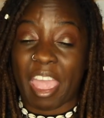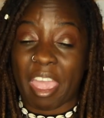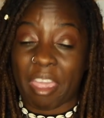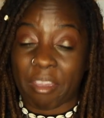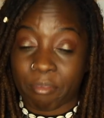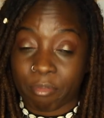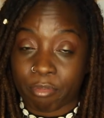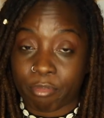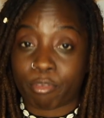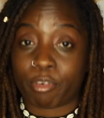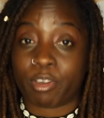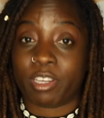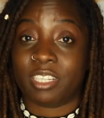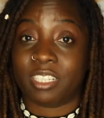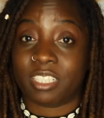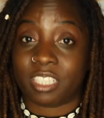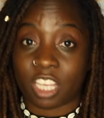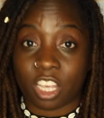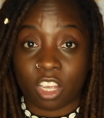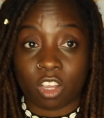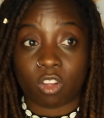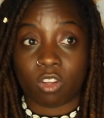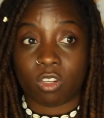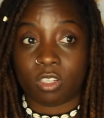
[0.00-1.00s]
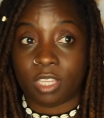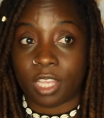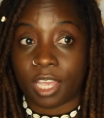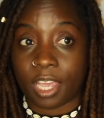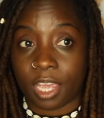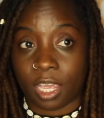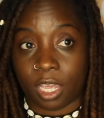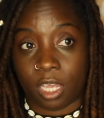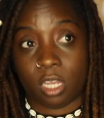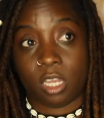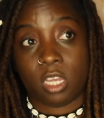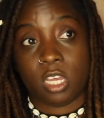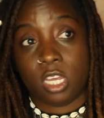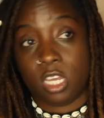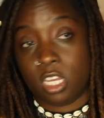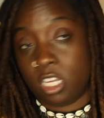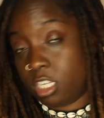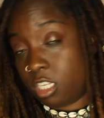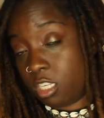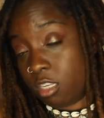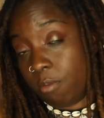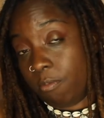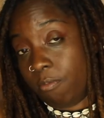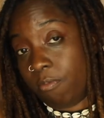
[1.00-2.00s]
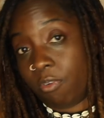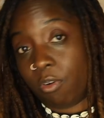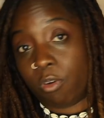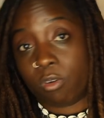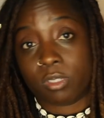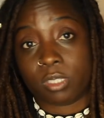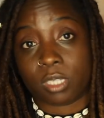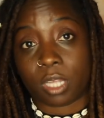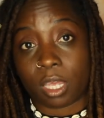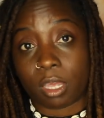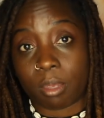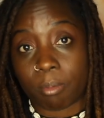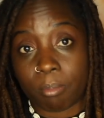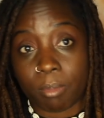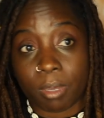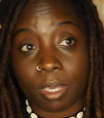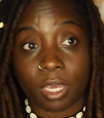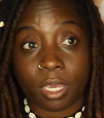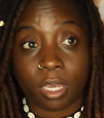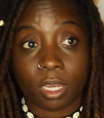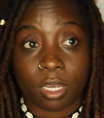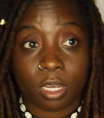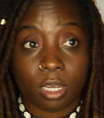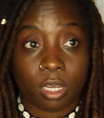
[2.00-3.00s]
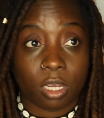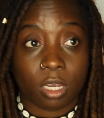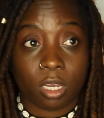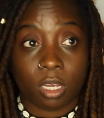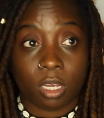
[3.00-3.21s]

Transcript: every single day. Some folks like me,